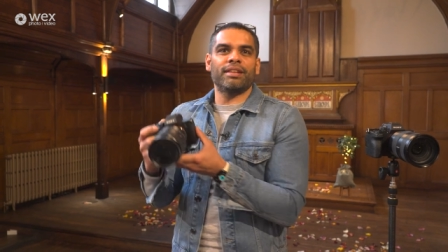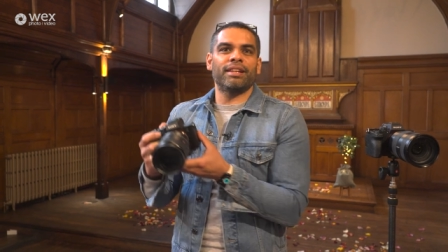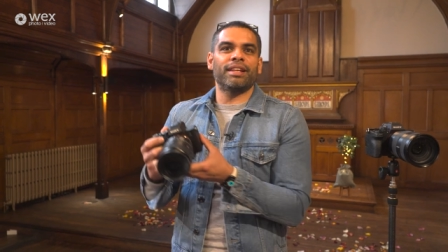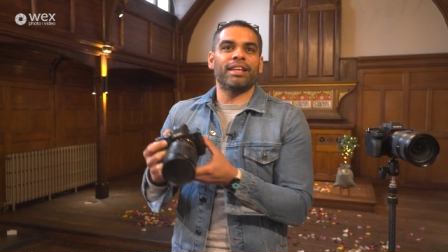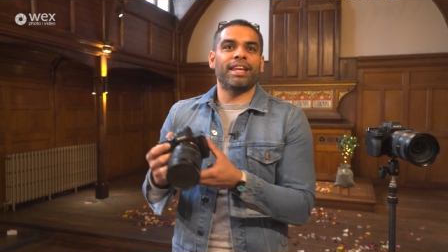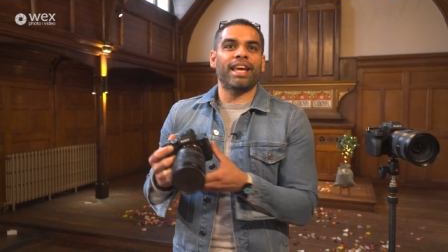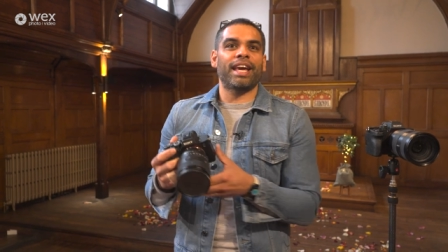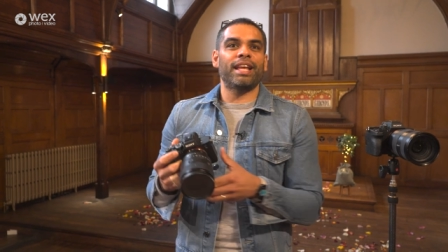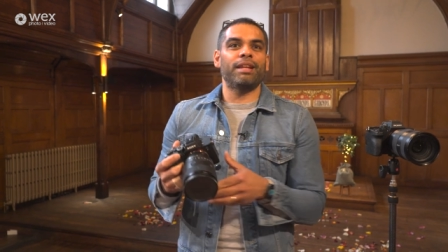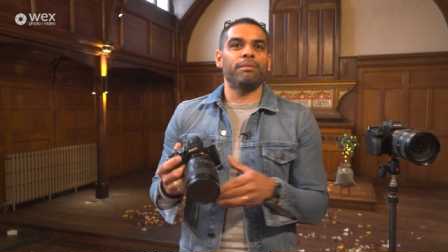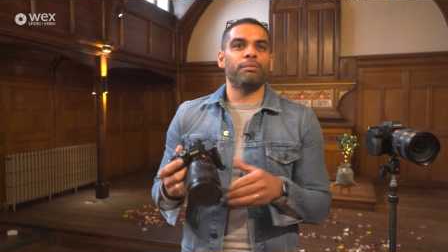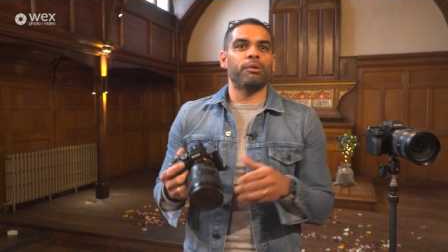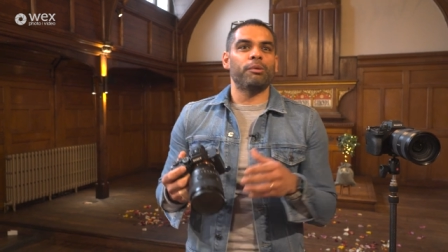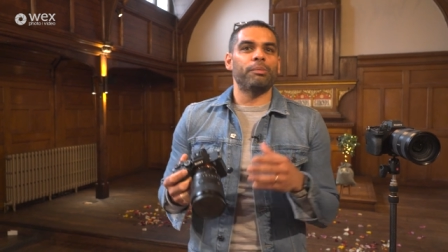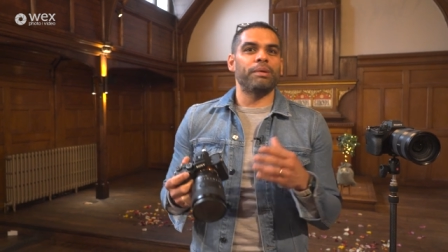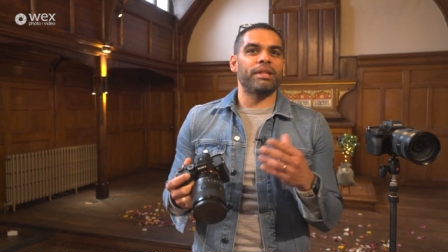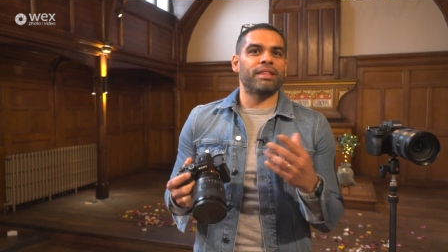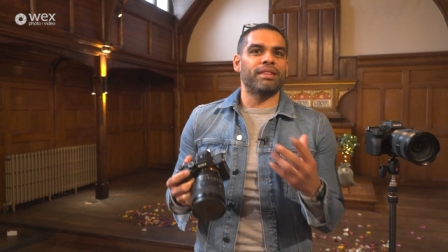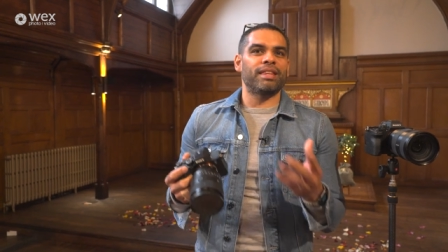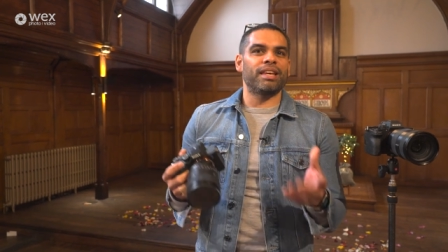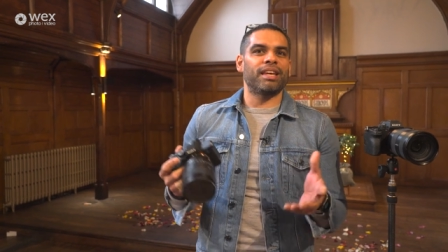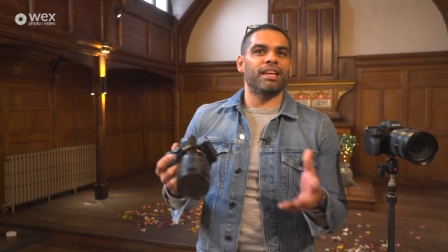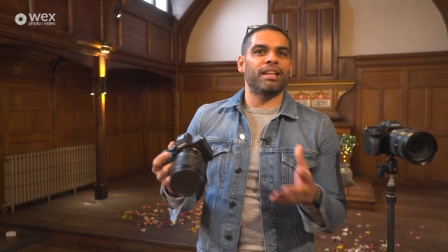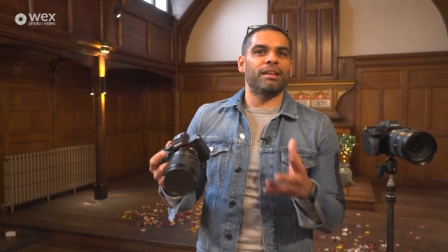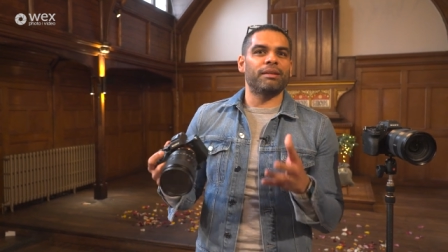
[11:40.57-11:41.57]
and again we'll be
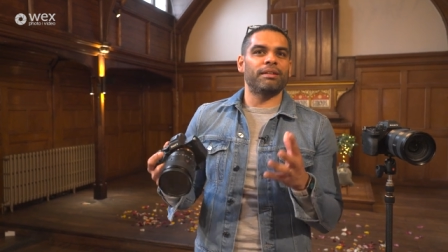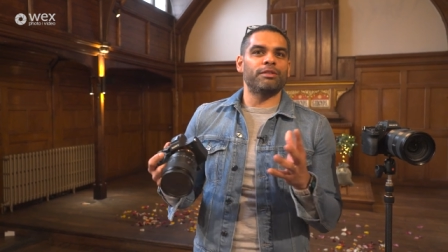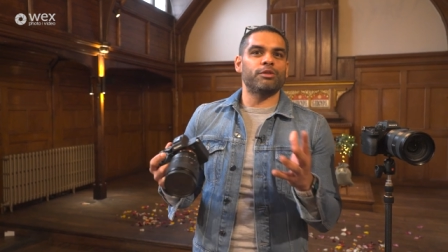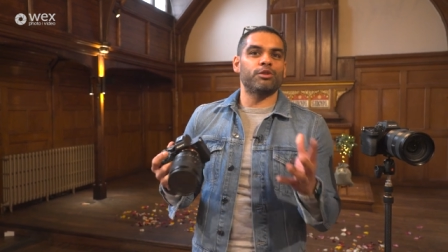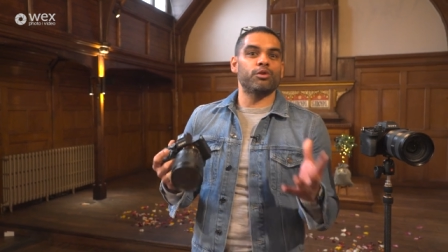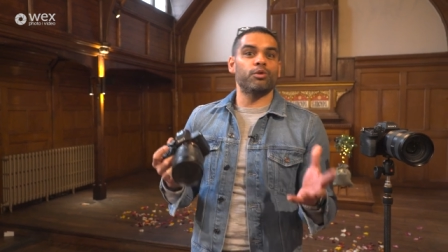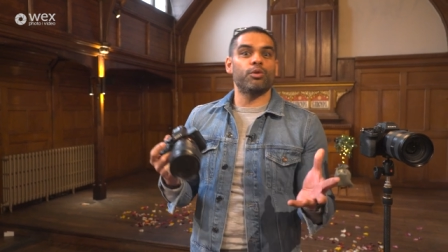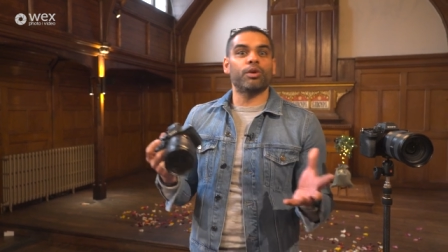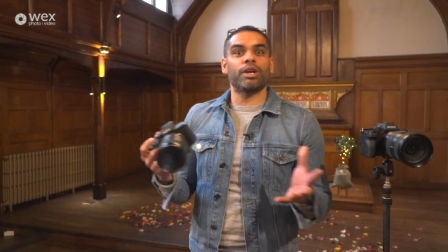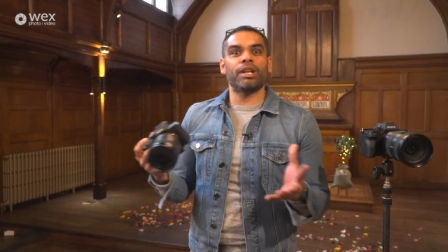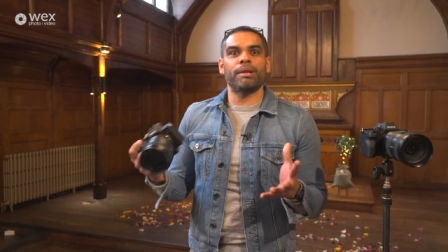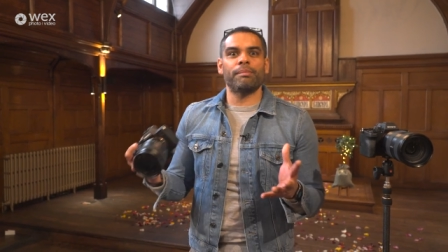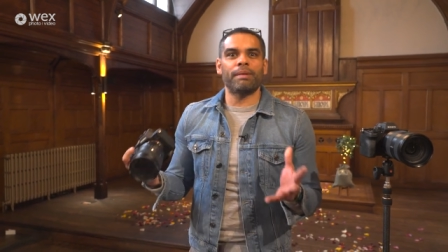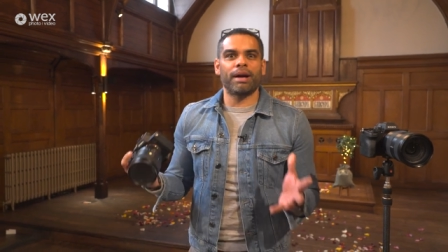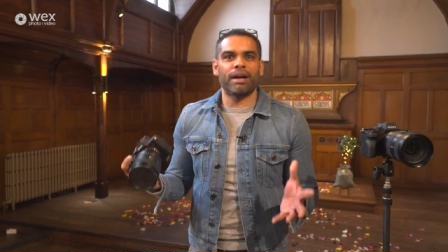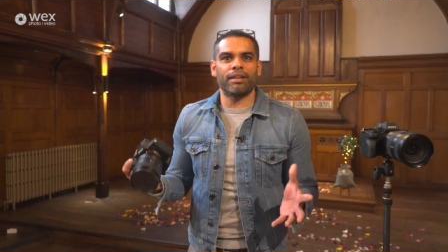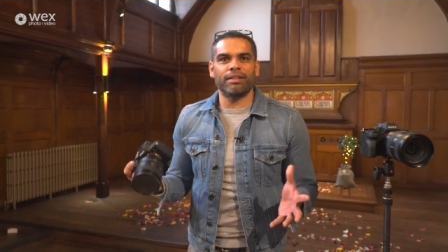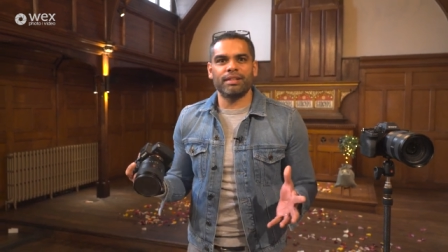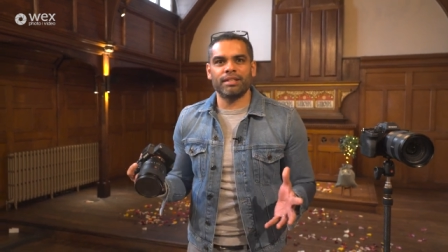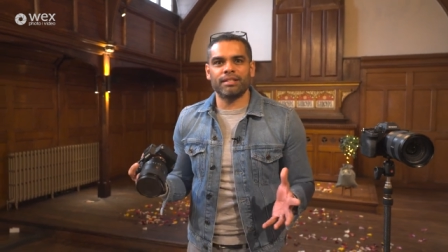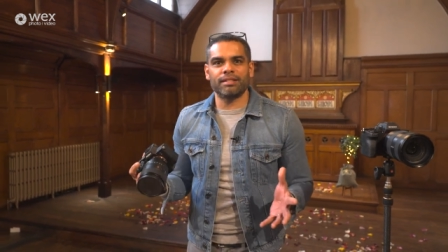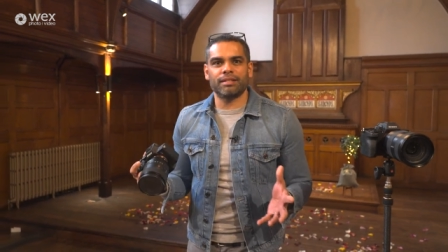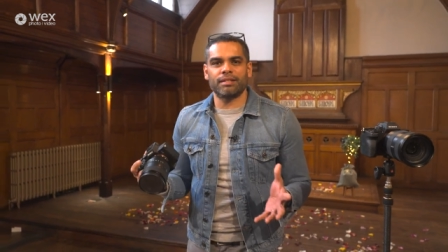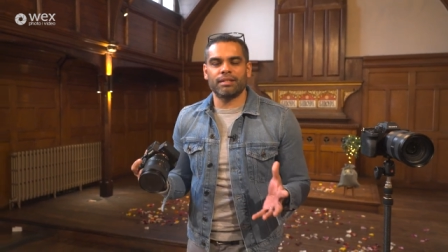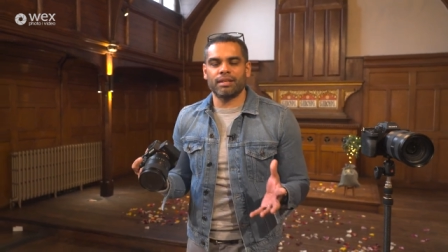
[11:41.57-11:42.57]
thinking and talking
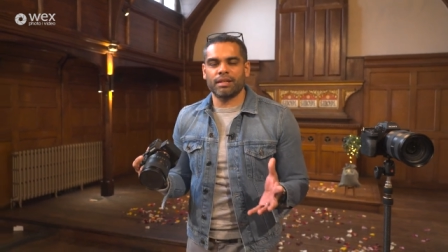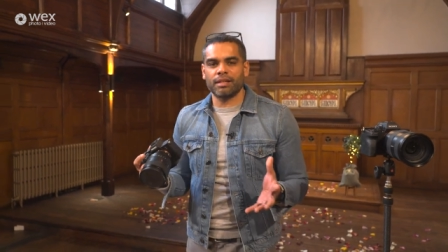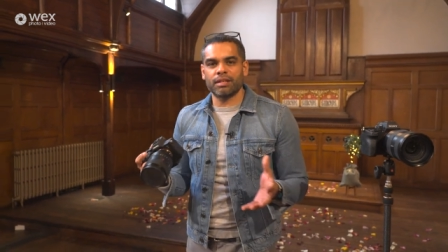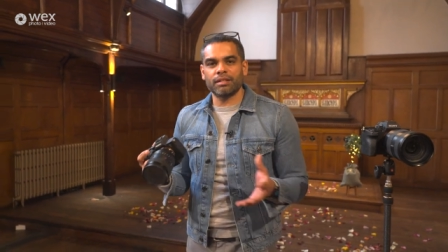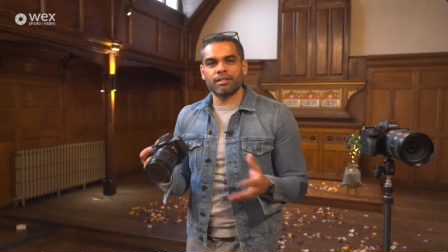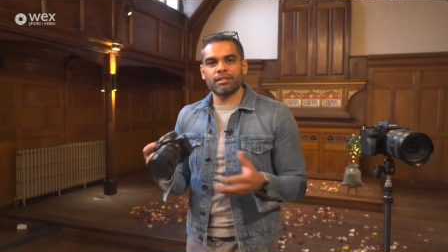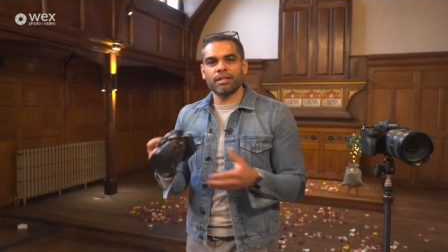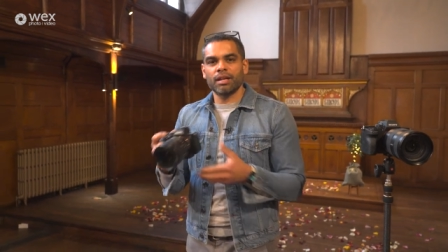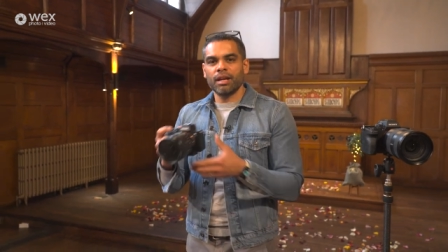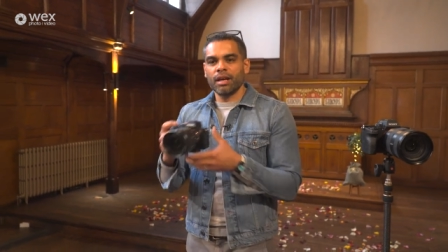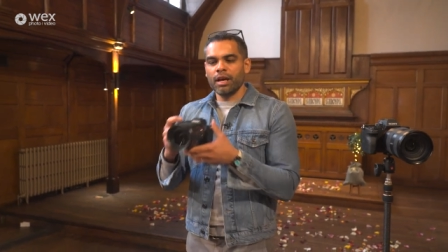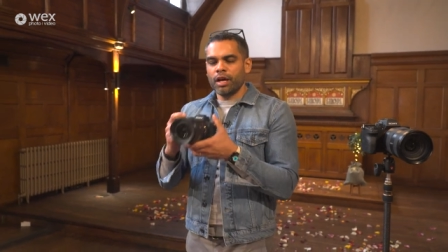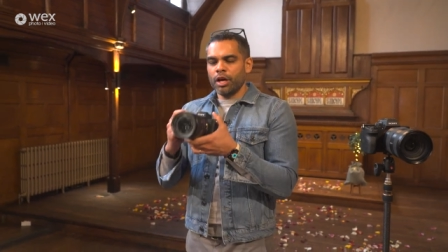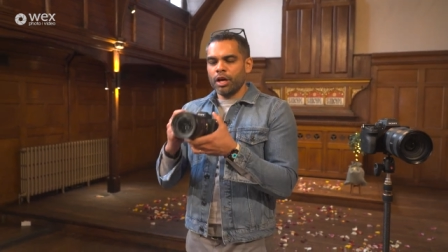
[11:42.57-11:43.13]
about these things,